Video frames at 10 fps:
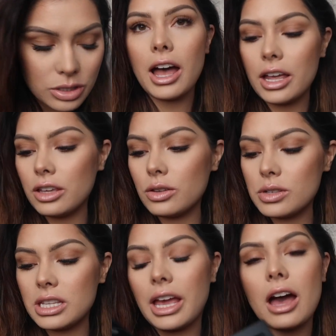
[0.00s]
I
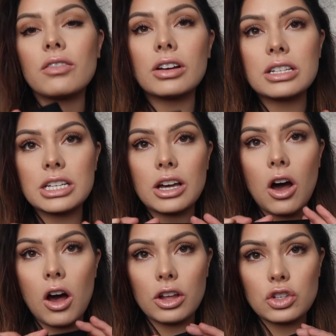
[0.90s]
used the Kat Von D
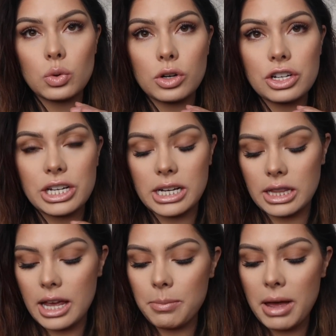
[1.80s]
Contour Shade and
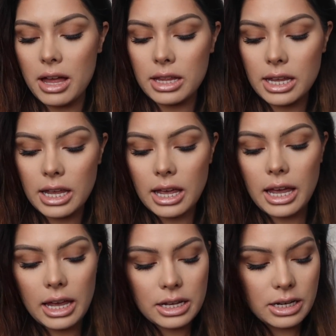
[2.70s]
Light palette,
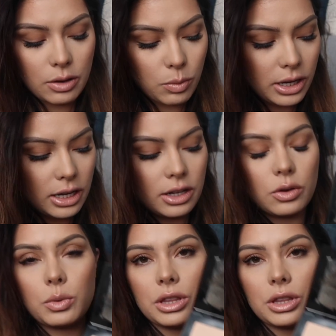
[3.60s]
and I went in